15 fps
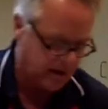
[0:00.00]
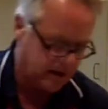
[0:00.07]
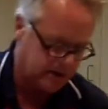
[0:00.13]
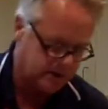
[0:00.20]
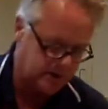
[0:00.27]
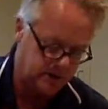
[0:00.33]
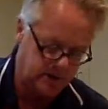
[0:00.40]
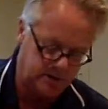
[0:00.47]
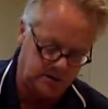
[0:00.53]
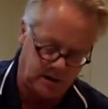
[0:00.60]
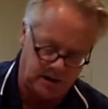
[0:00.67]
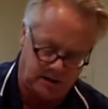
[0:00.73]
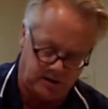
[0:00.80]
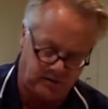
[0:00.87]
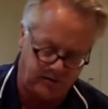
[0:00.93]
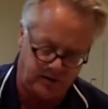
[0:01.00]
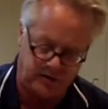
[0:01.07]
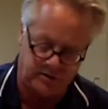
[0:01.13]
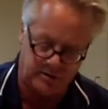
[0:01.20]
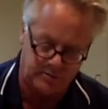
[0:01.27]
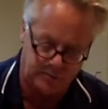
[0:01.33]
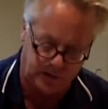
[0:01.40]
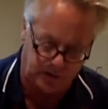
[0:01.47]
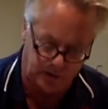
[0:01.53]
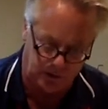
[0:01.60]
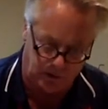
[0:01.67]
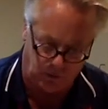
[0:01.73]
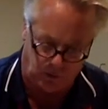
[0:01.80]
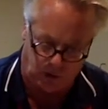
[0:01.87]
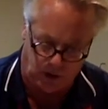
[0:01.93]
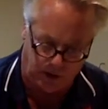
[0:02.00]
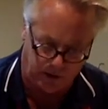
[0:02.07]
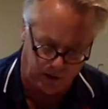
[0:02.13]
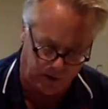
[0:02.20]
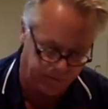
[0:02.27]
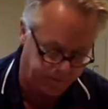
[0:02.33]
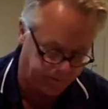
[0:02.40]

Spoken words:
So you take your fingers with a little water,